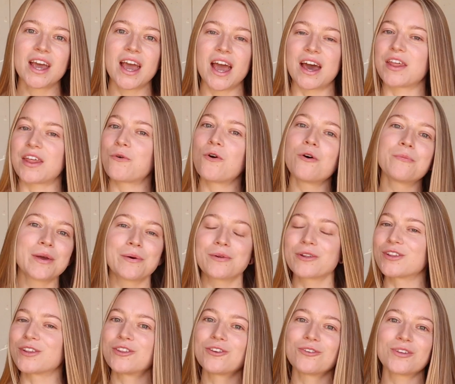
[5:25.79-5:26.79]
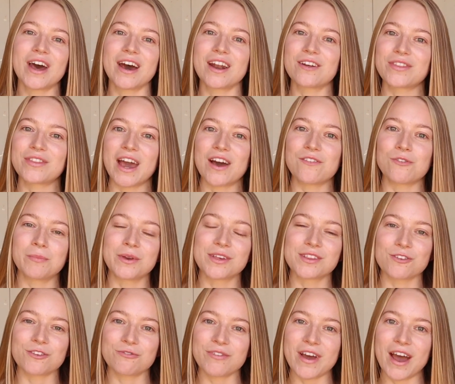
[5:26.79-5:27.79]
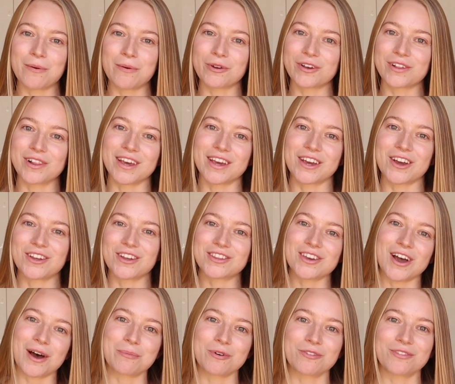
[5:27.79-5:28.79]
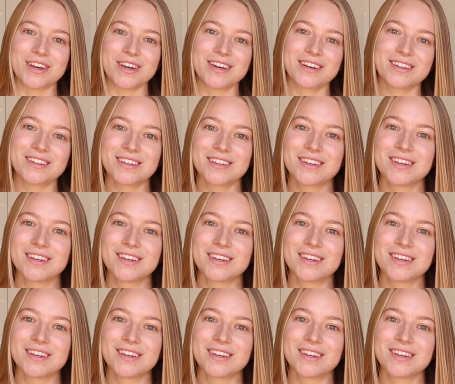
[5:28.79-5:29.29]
and they won't be able to do that if they have a piece of fabric laying on top of it.